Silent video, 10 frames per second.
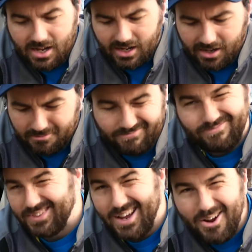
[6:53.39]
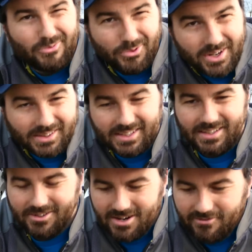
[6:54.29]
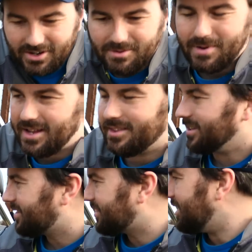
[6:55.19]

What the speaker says: Not really. You're never gonna make this